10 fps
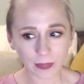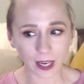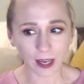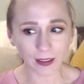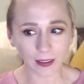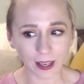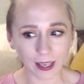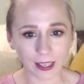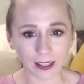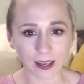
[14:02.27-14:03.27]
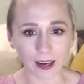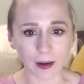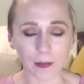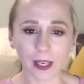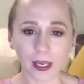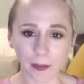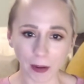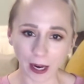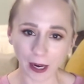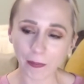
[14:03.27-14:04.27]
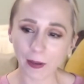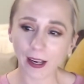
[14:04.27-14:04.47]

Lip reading: I like hip hop.